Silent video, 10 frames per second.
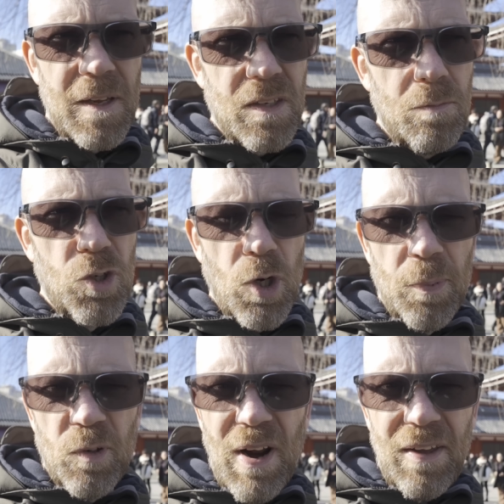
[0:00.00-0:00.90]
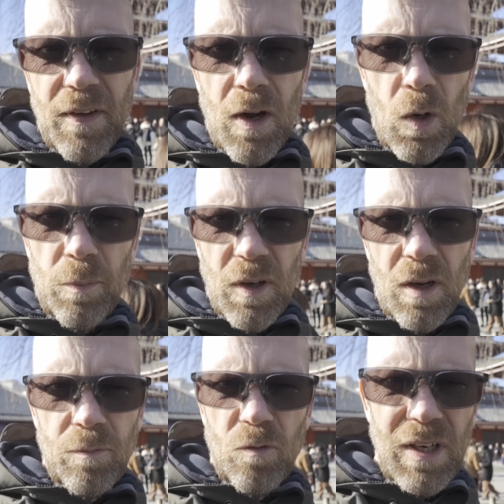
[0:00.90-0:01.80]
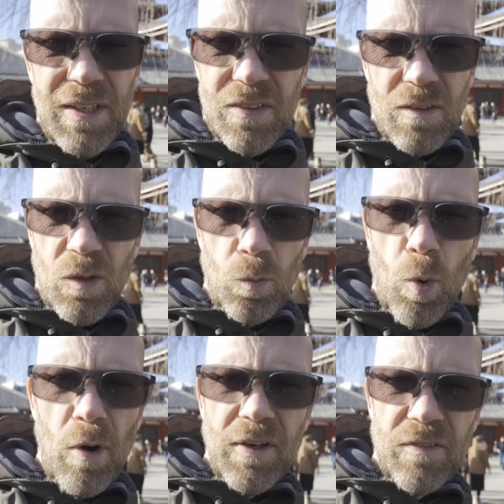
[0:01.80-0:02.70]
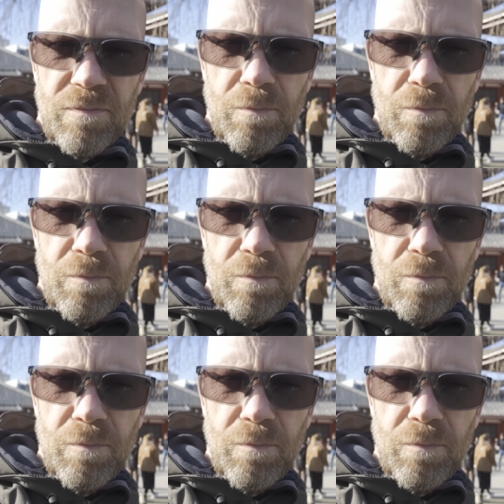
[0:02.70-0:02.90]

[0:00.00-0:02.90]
There's some jobs around the home that I'm really sort of worried